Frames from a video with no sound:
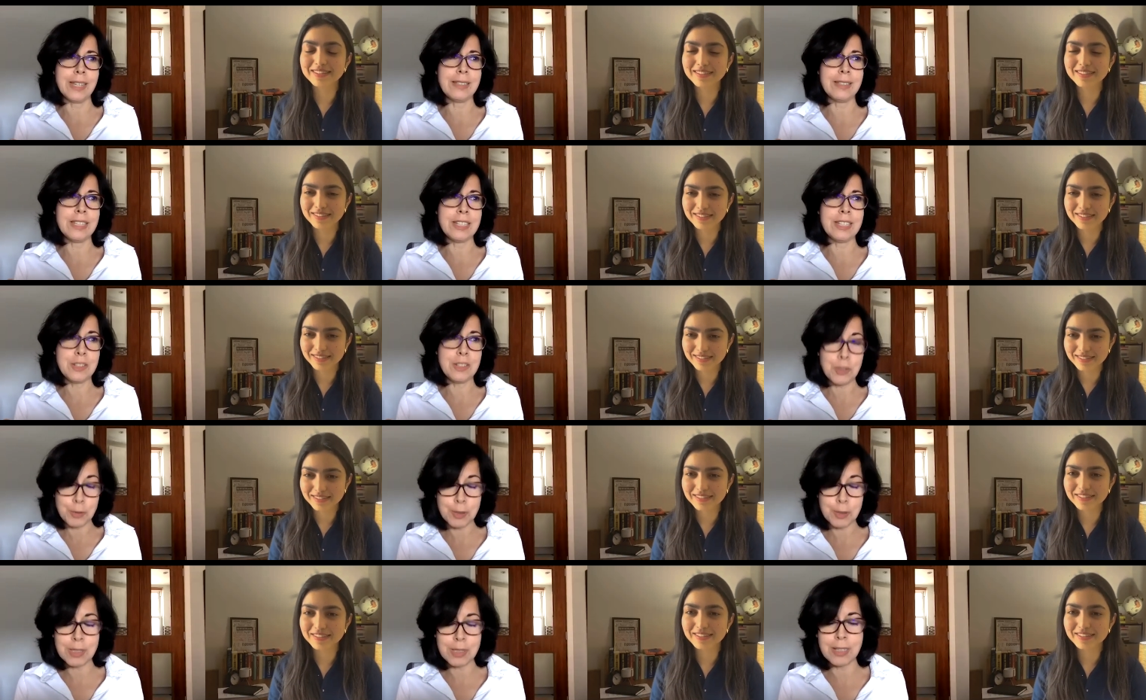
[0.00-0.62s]
Speaker 1: that
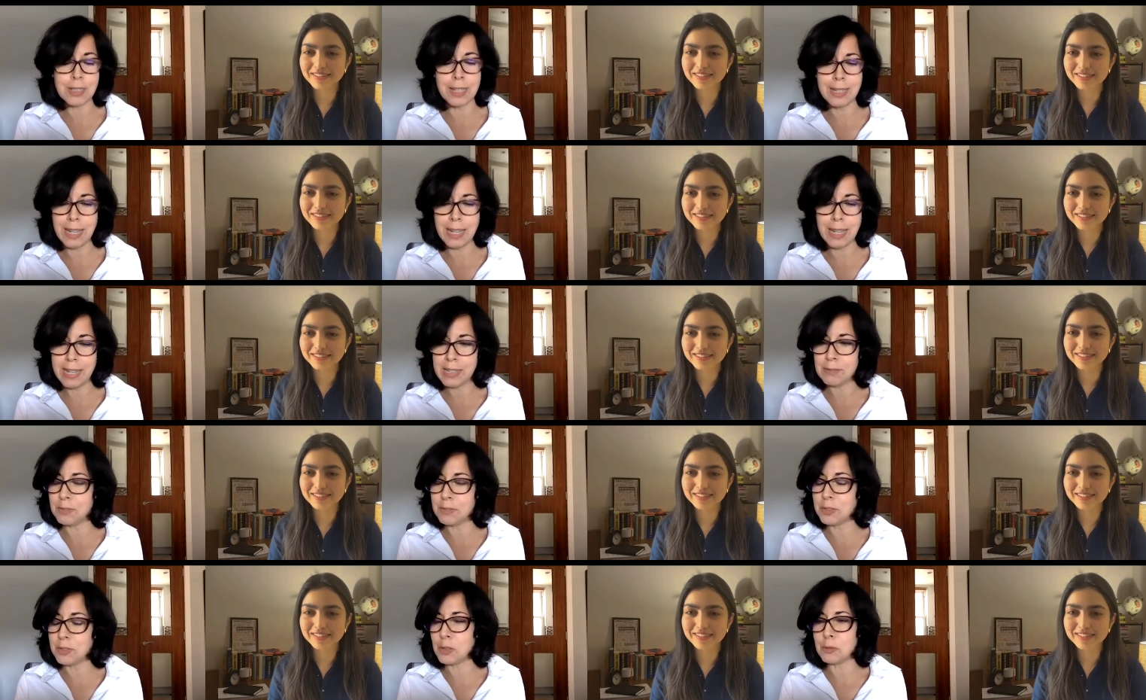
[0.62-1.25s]
they do in their
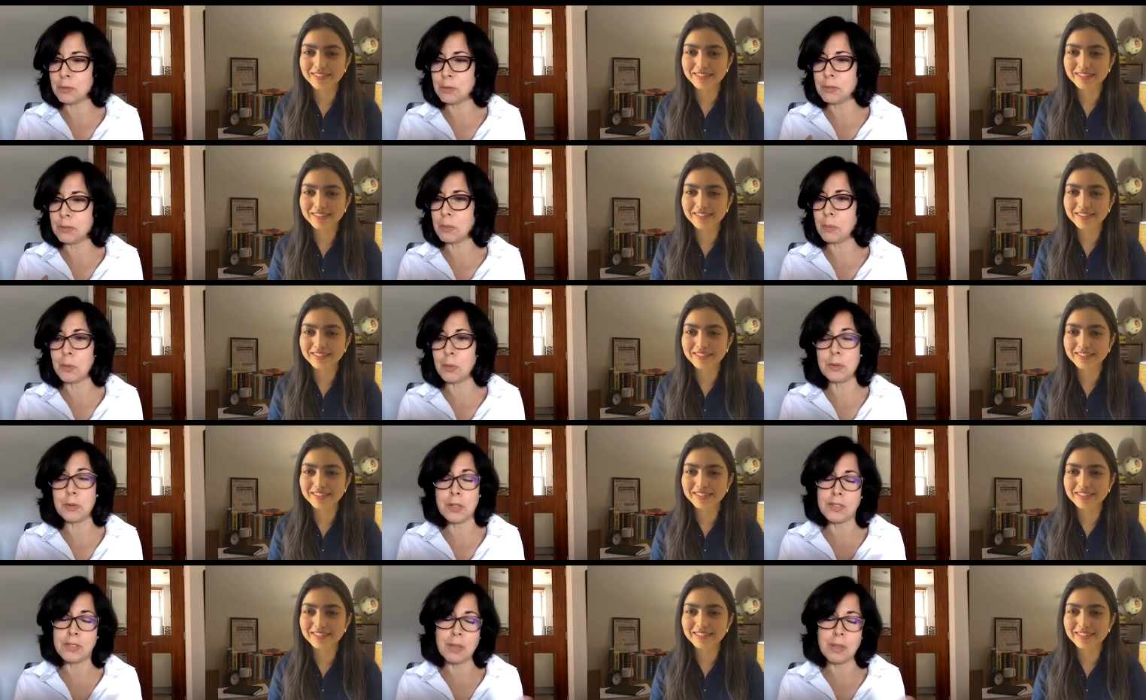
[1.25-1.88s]
lives, you know,
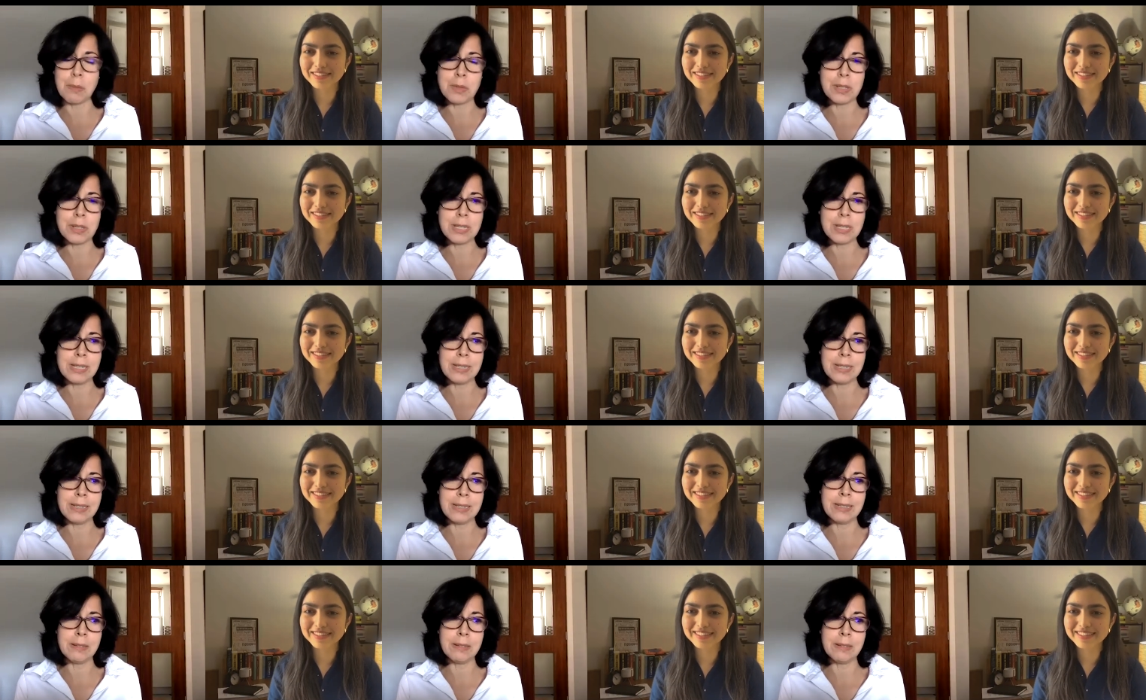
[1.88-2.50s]
supposing
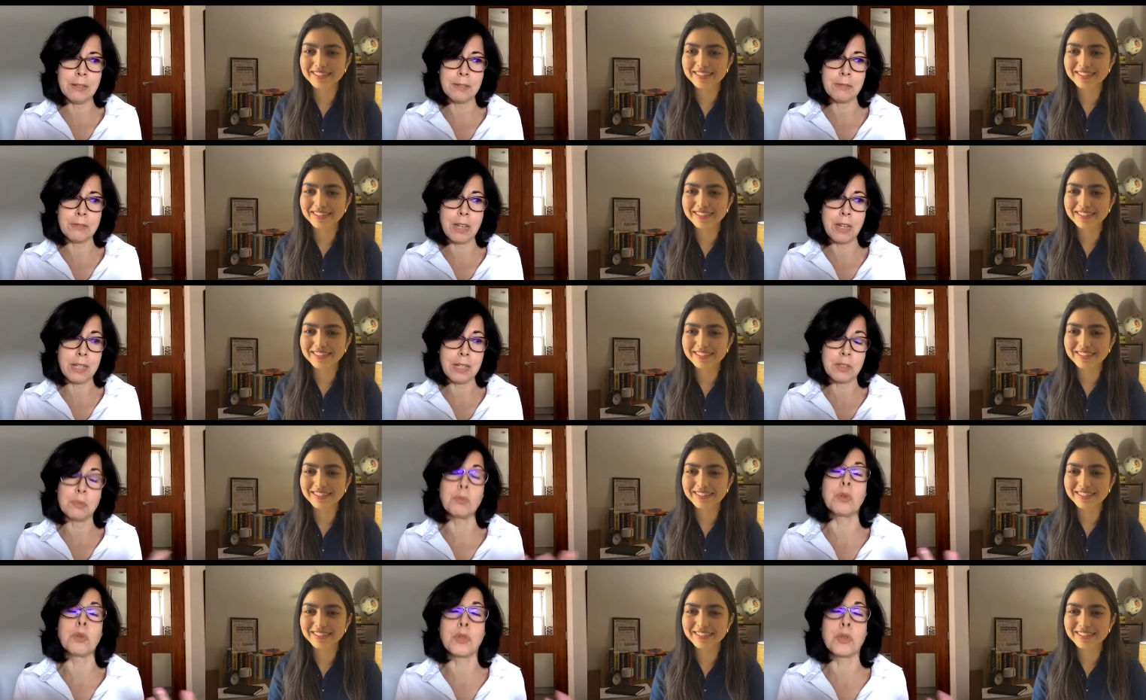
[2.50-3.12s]
somebody
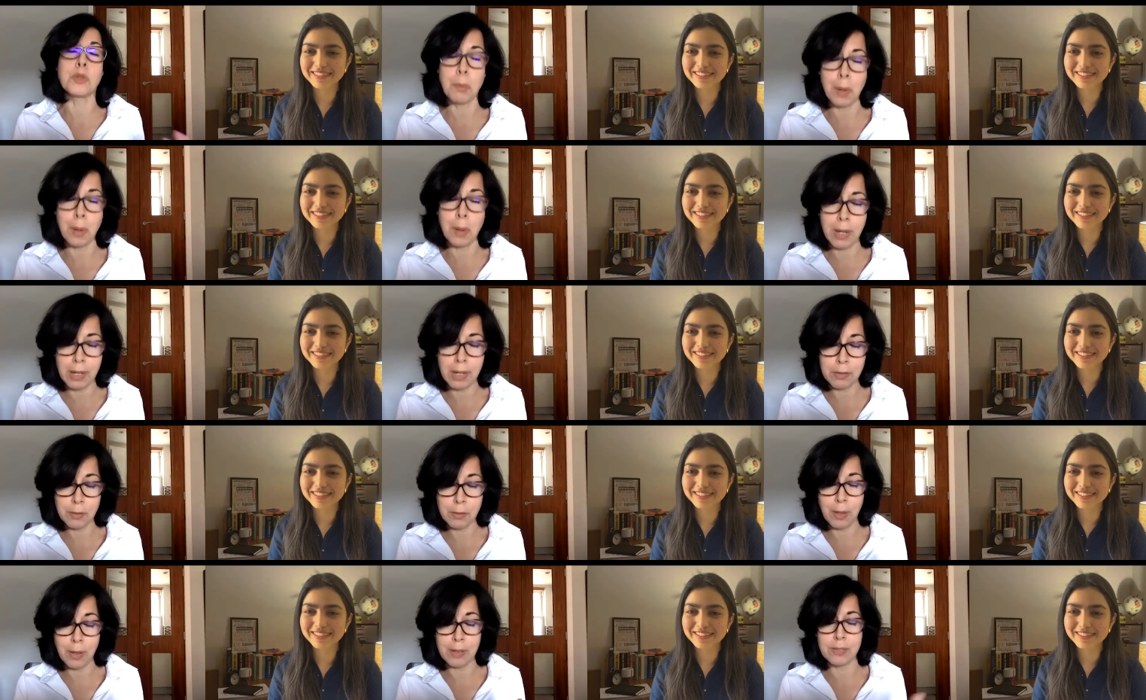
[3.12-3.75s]
rides
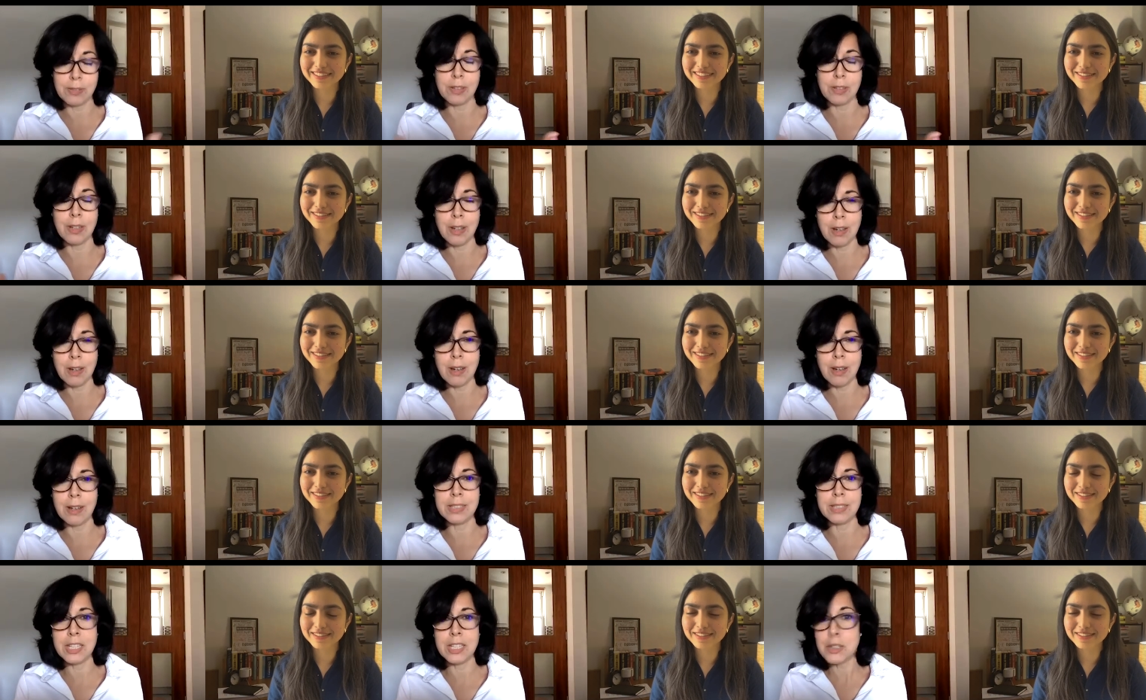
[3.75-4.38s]
motorbikes or has a
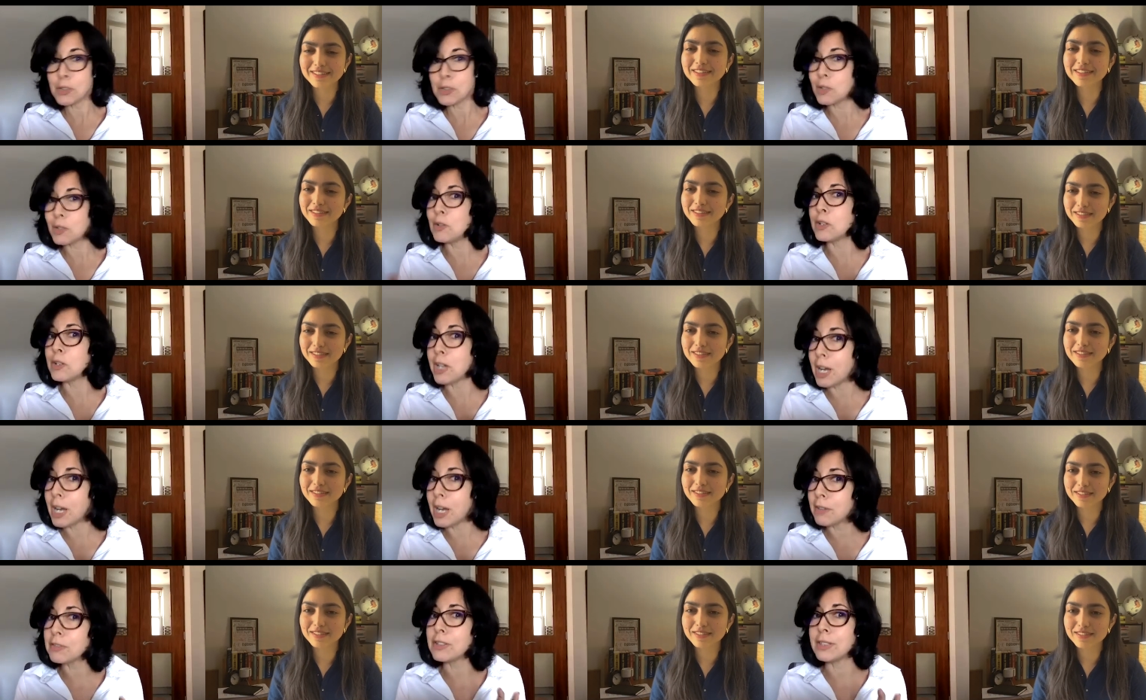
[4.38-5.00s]
car, they're going to
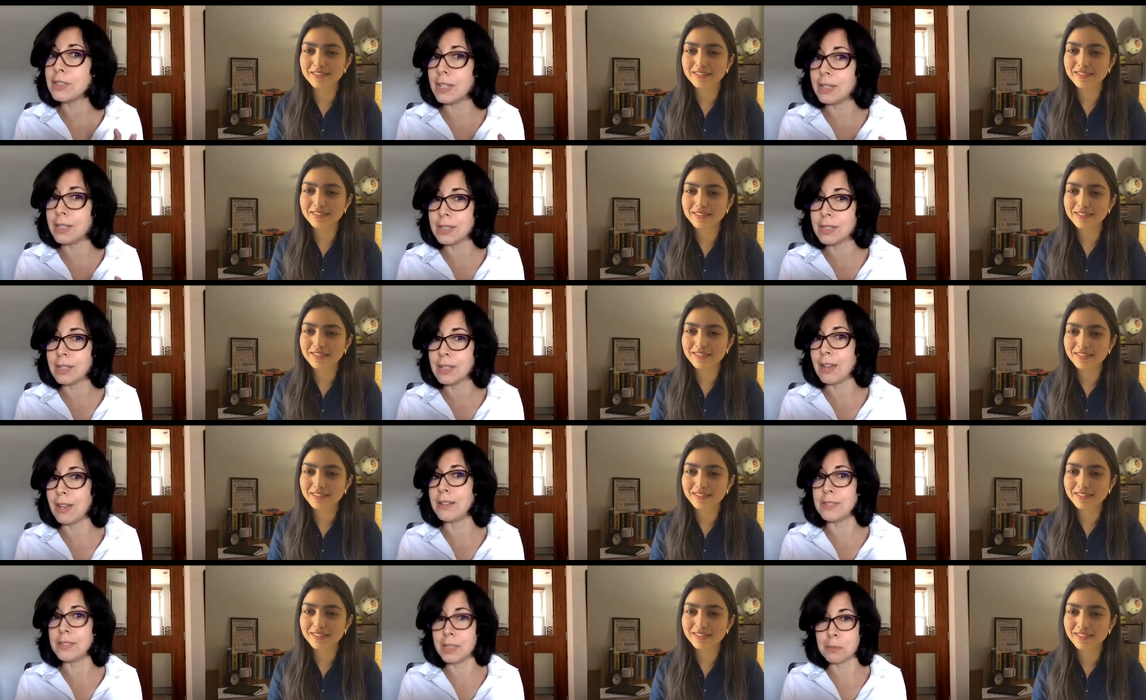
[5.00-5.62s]
look after
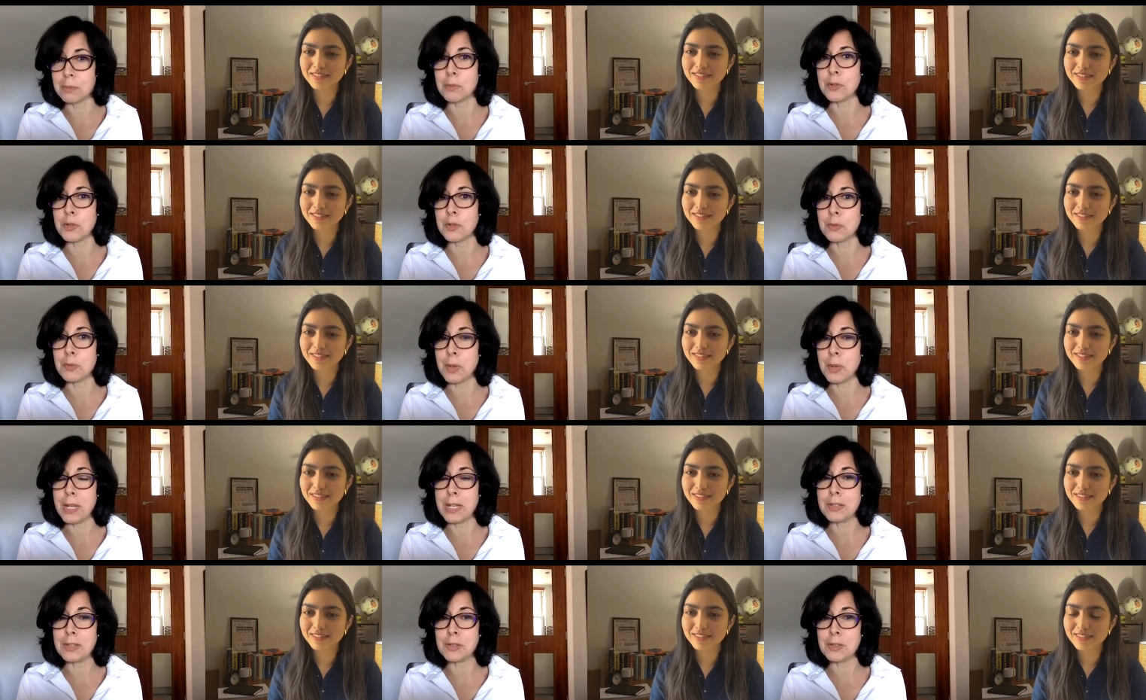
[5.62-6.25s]
that car and that
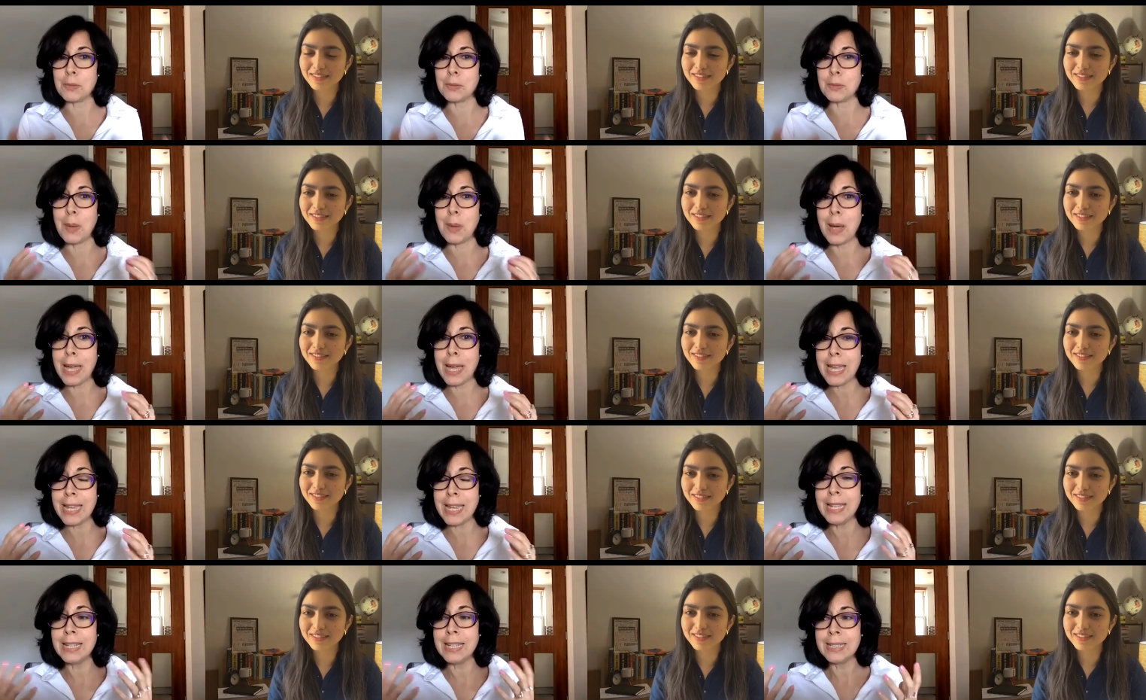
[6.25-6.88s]
motorbike. So
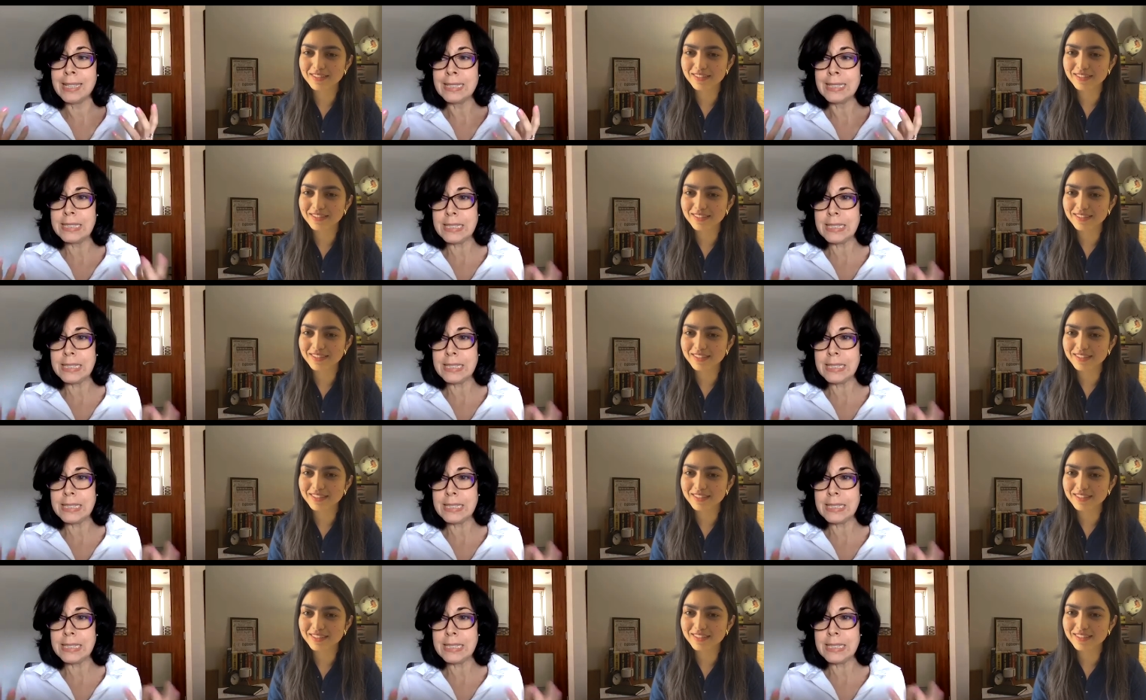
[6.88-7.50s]
my
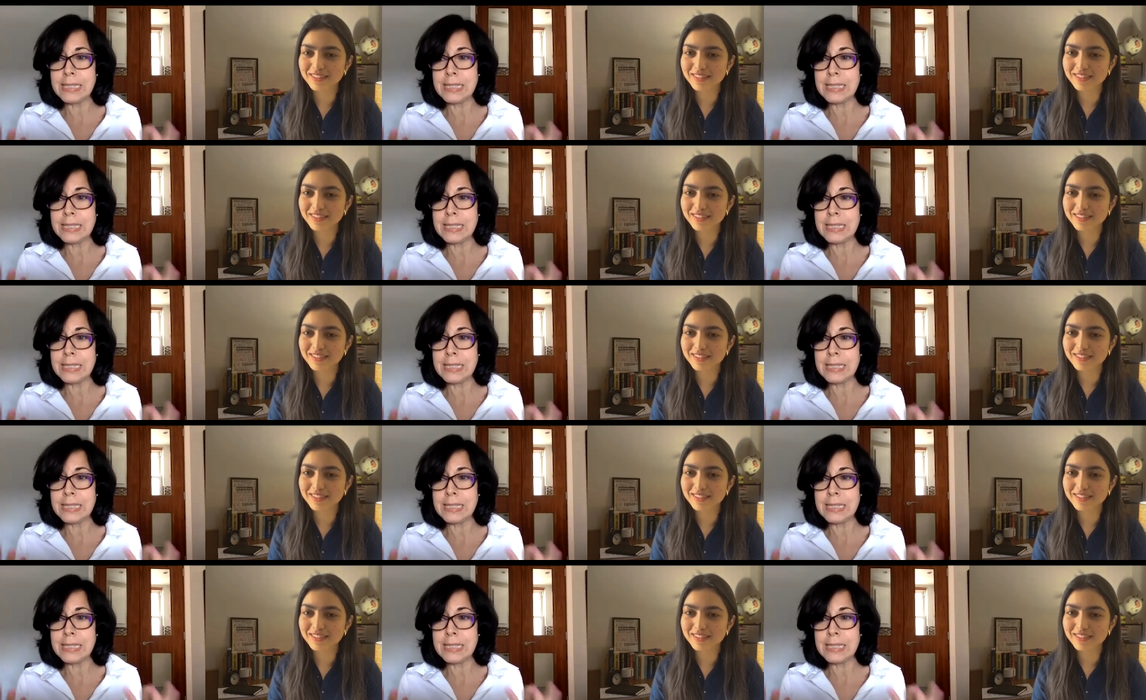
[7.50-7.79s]
only